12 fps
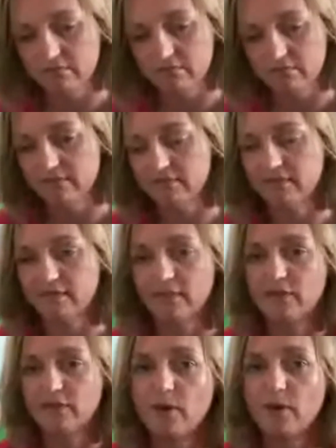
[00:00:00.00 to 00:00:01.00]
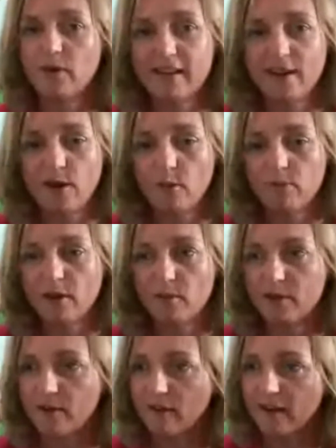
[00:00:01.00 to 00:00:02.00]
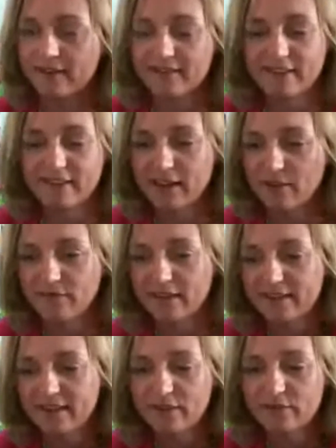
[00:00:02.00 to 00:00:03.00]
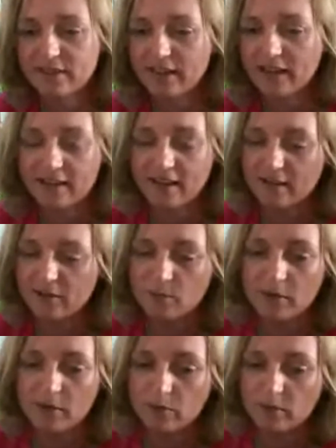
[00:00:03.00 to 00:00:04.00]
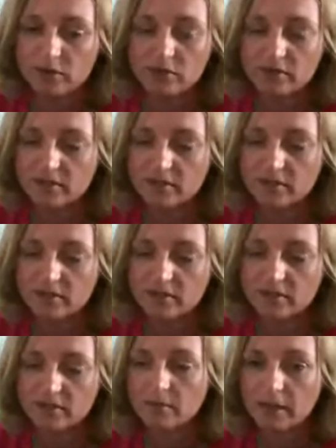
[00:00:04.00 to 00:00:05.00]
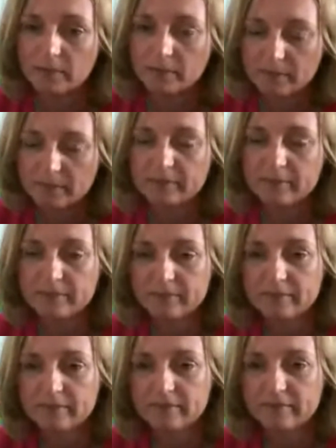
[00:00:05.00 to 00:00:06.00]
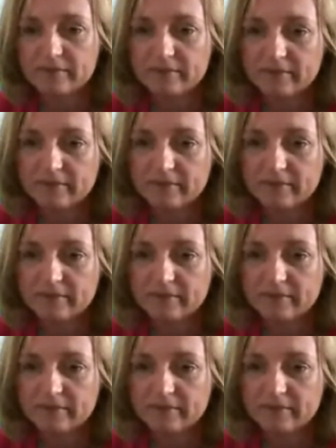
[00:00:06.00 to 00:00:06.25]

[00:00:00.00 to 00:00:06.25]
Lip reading: So, you know, if anyone can help, that would be great. I'd love to hear that other people are doing something similar.